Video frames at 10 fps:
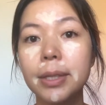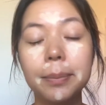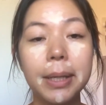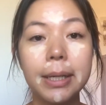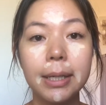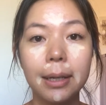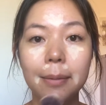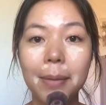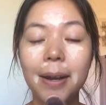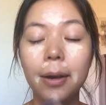blend it
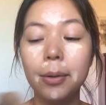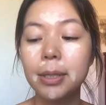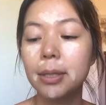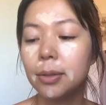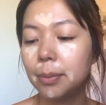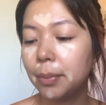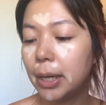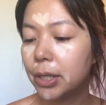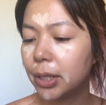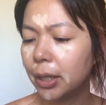in, but I always use a brush.